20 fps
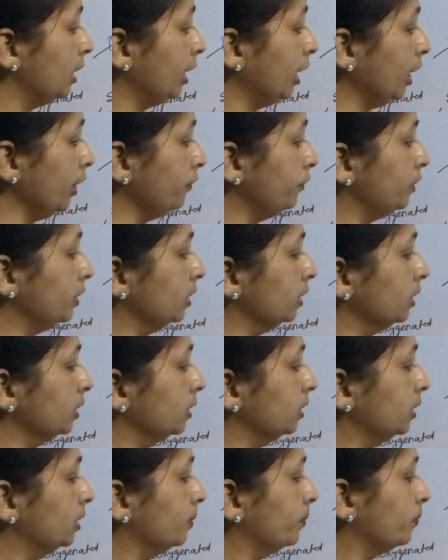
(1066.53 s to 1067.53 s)
if
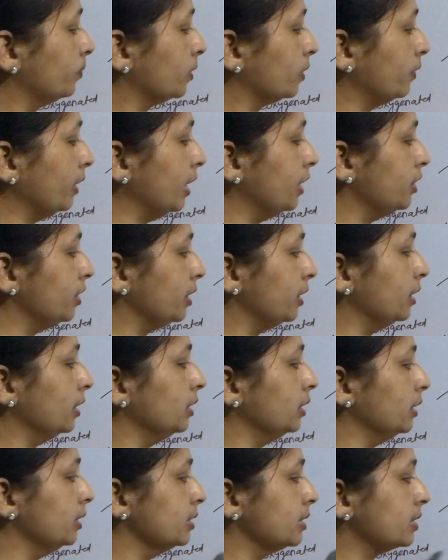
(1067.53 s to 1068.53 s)
the
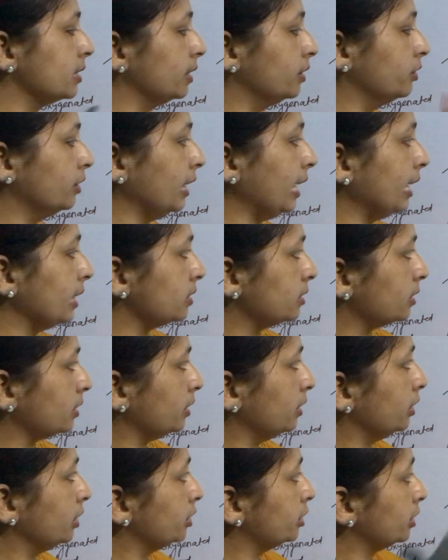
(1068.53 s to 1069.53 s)
ventricle is in relaxed
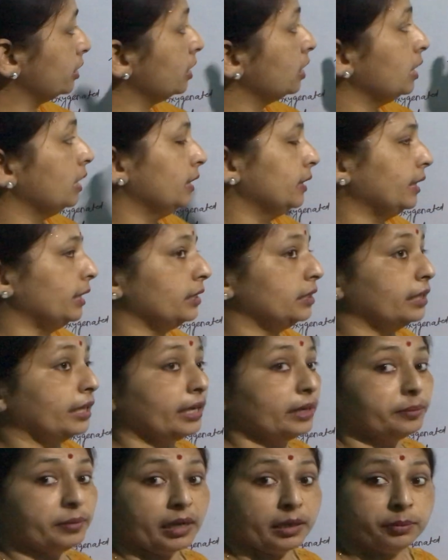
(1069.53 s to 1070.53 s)
condition, then
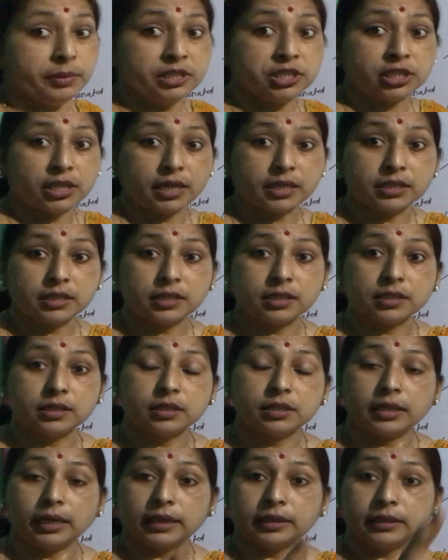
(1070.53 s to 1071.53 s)
there may be chances
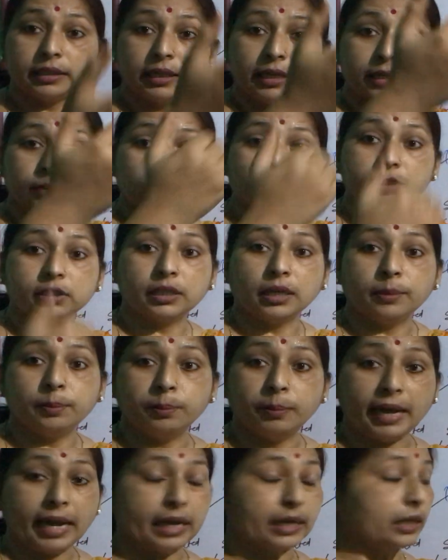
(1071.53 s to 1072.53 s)
that it would come
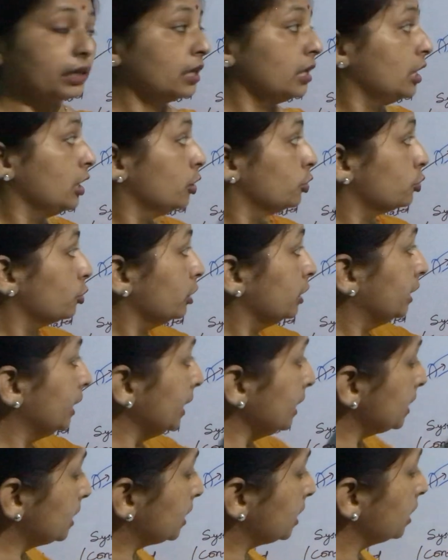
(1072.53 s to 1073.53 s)
back. So
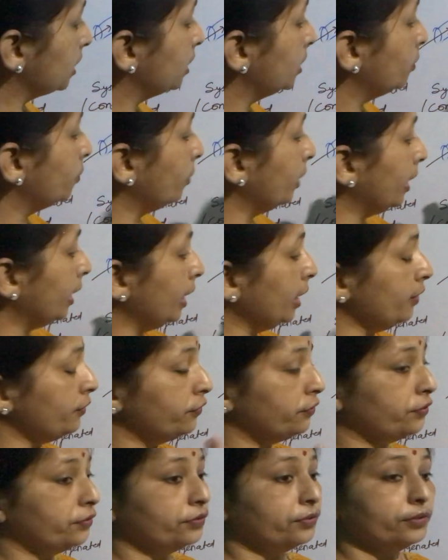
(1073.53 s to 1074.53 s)
this,
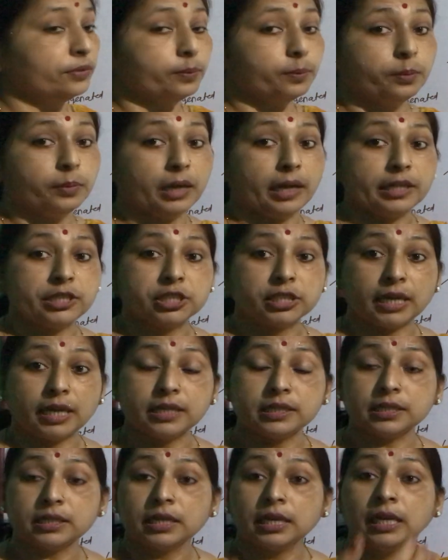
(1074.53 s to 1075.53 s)
if by
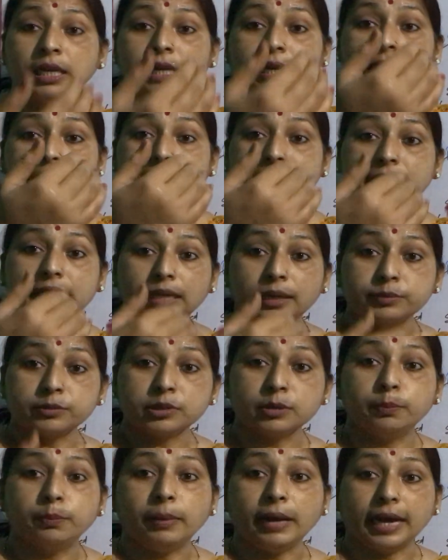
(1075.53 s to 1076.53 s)
chance it
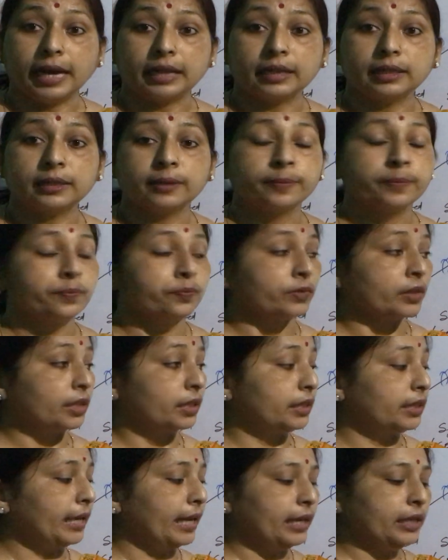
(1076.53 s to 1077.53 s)
comes back,
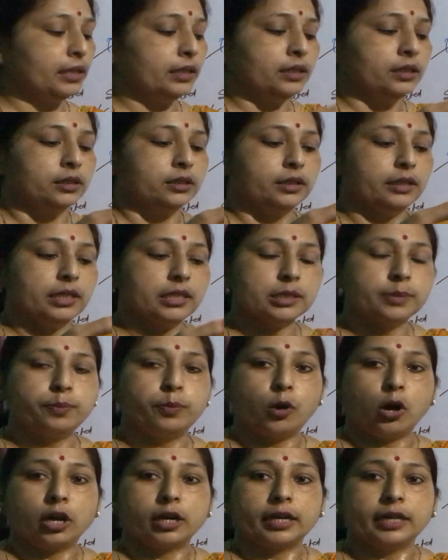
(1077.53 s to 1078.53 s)
then this
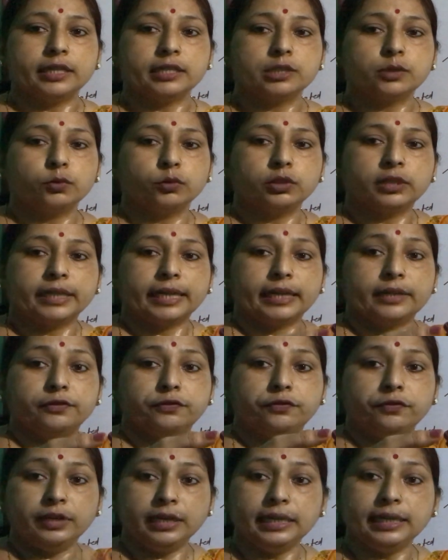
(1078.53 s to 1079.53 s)
pockets would get
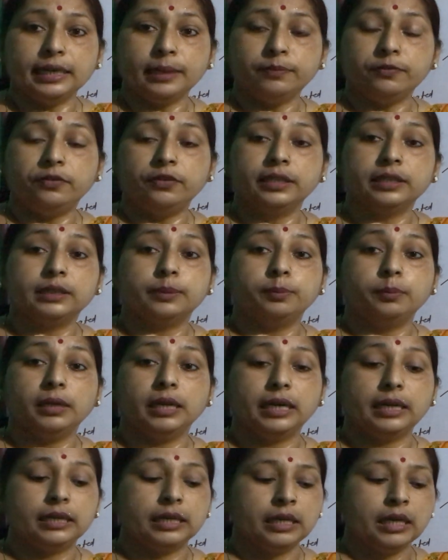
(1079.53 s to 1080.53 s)
filled up with
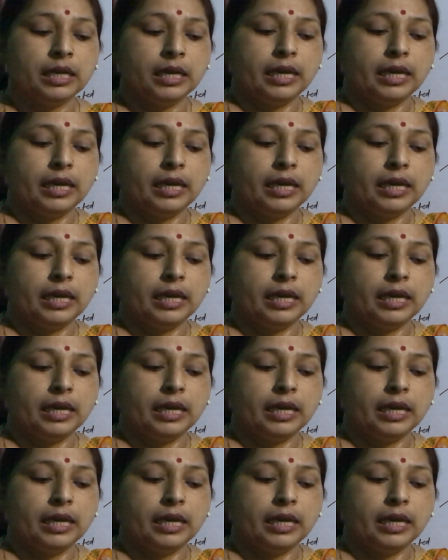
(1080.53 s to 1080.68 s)
blood.